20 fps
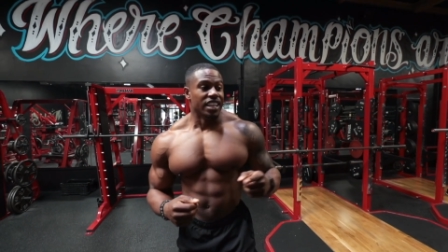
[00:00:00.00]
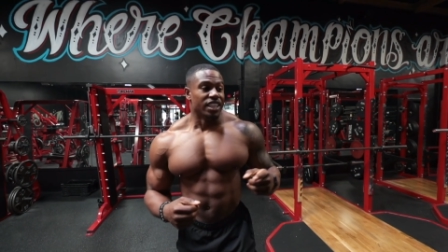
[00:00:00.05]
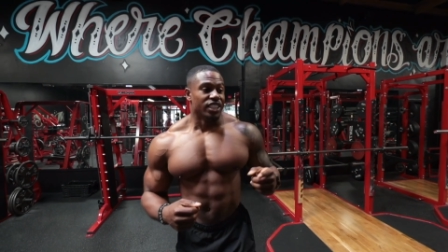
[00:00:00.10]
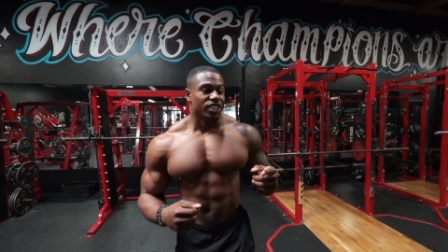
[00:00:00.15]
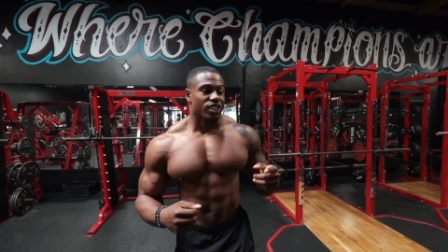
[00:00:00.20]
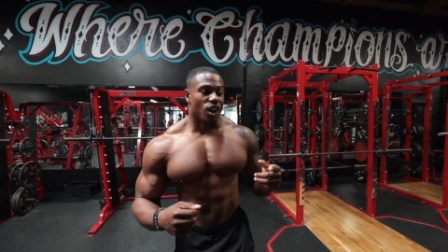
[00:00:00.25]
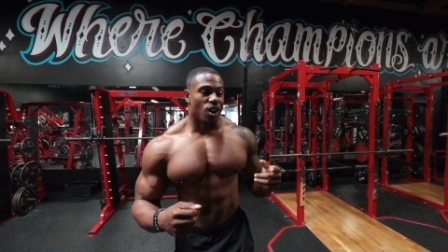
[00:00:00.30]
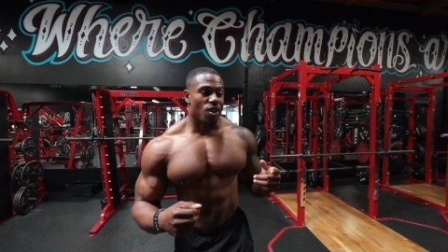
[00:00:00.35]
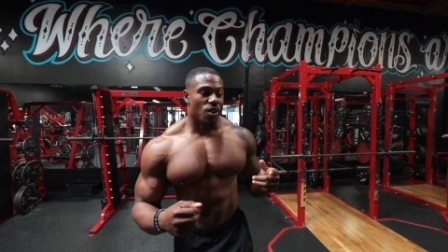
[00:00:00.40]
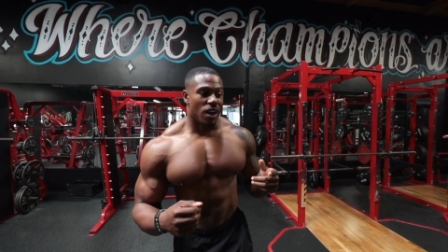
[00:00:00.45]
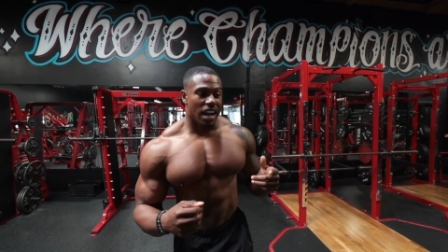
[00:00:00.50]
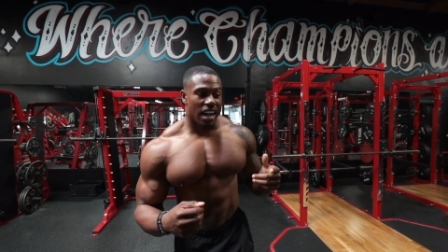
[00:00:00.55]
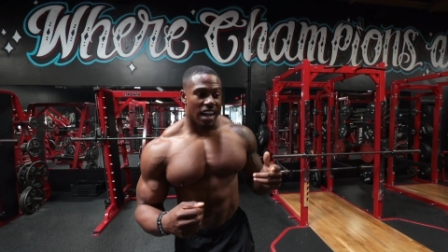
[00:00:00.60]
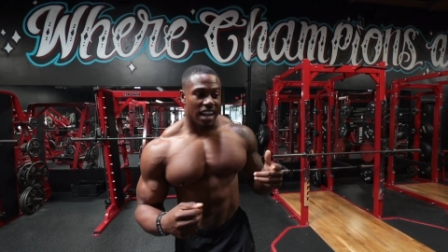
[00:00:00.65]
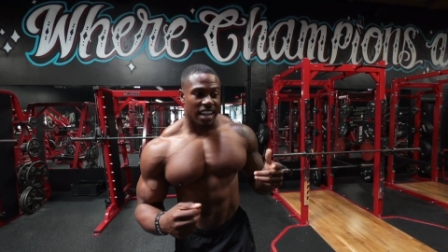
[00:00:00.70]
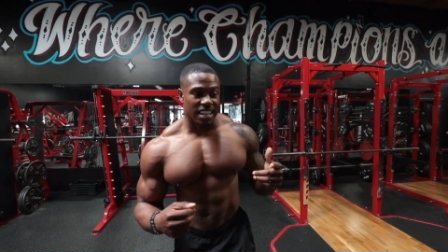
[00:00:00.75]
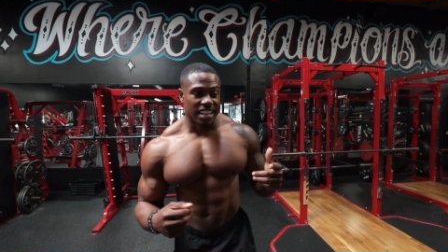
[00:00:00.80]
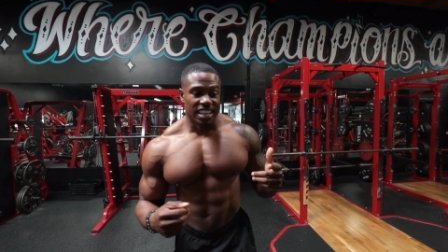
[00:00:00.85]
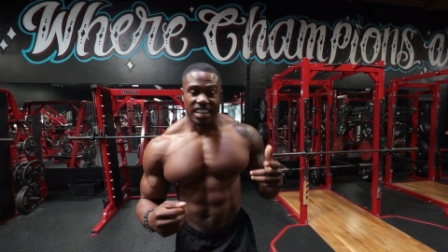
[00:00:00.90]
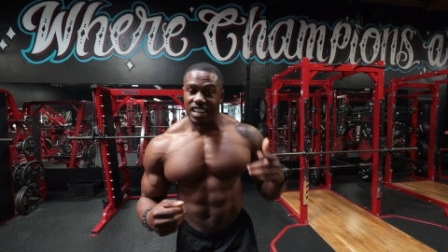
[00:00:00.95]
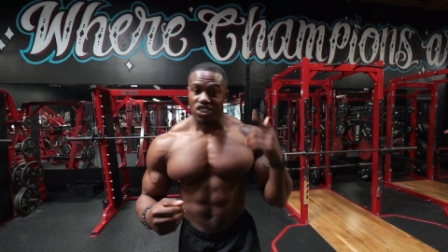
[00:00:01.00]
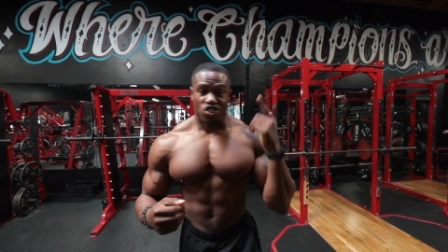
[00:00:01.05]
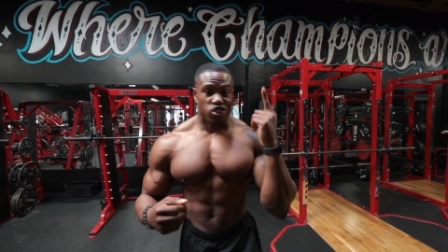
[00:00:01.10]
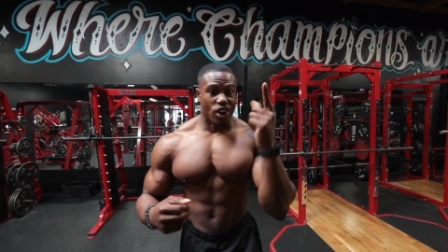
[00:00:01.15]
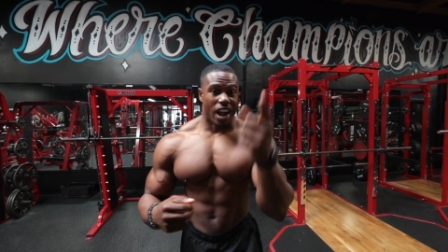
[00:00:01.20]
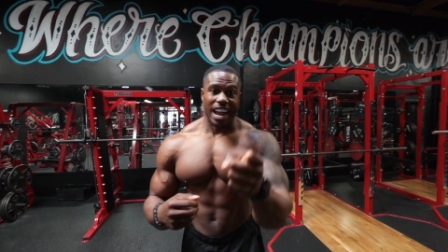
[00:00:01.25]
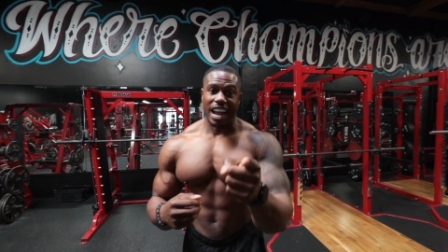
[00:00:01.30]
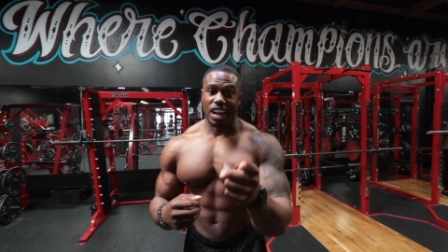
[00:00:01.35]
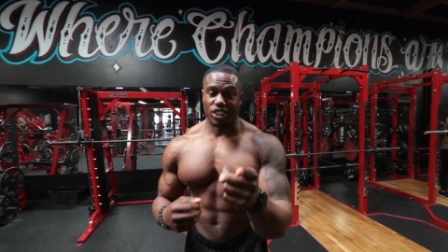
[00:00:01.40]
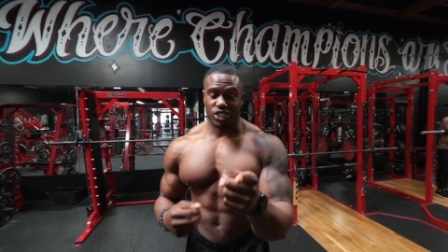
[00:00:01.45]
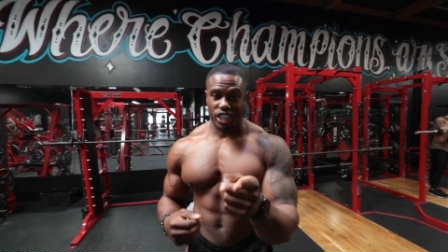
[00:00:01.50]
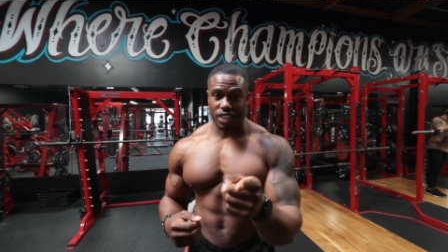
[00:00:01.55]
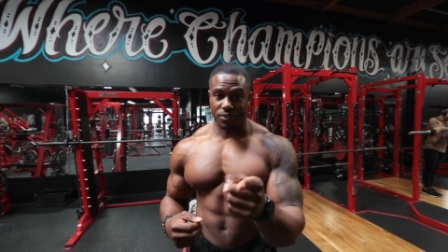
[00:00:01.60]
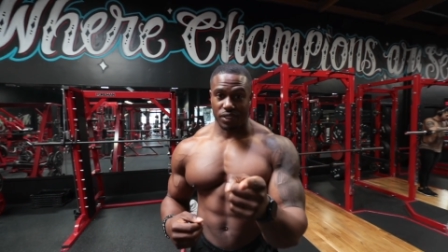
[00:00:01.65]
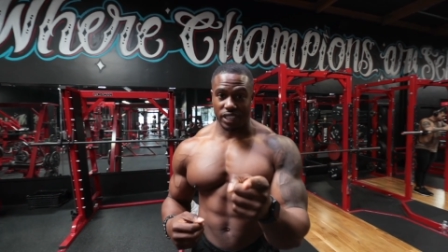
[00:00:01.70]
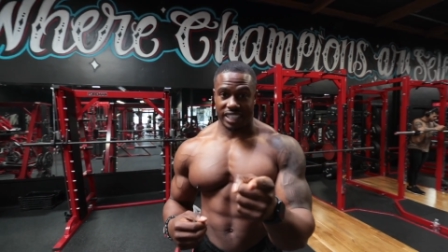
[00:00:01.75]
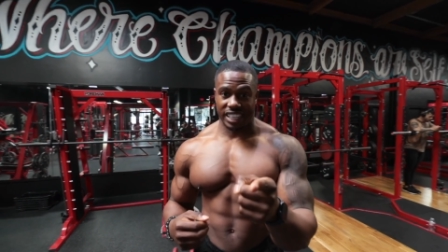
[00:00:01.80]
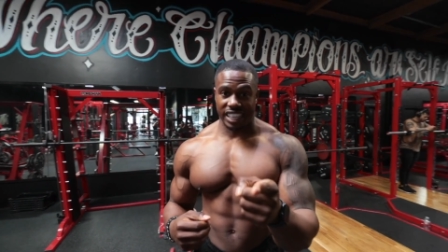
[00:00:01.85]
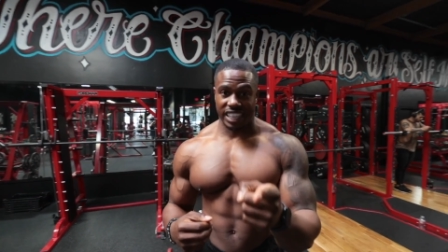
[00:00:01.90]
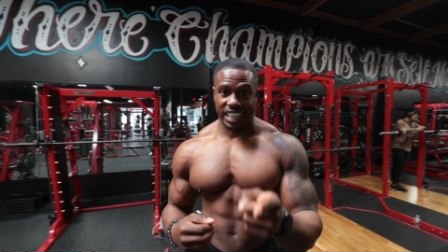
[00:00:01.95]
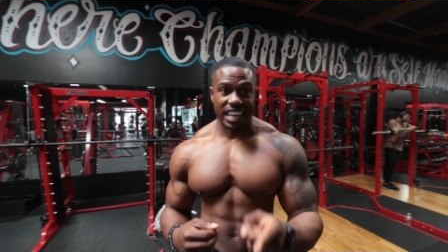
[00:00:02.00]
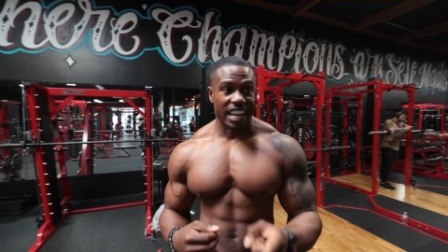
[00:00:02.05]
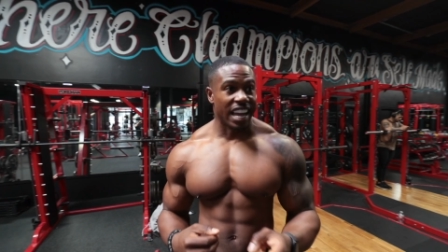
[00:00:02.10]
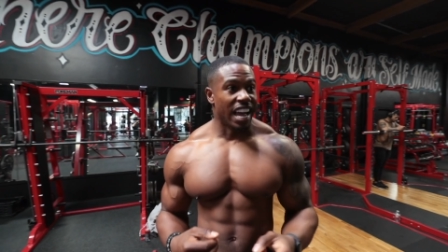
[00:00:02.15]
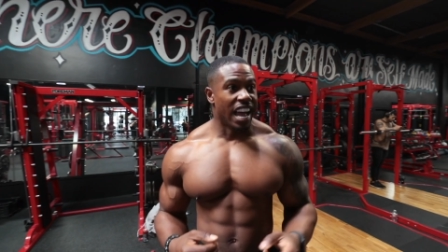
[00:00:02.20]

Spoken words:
So try out GVT.